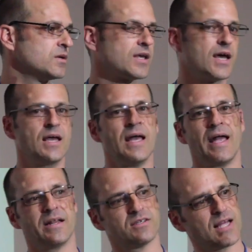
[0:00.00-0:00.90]
Okay,
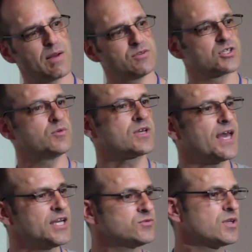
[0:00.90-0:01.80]
it establishes
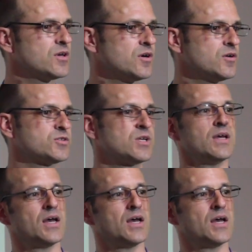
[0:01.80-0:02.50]
communication with those,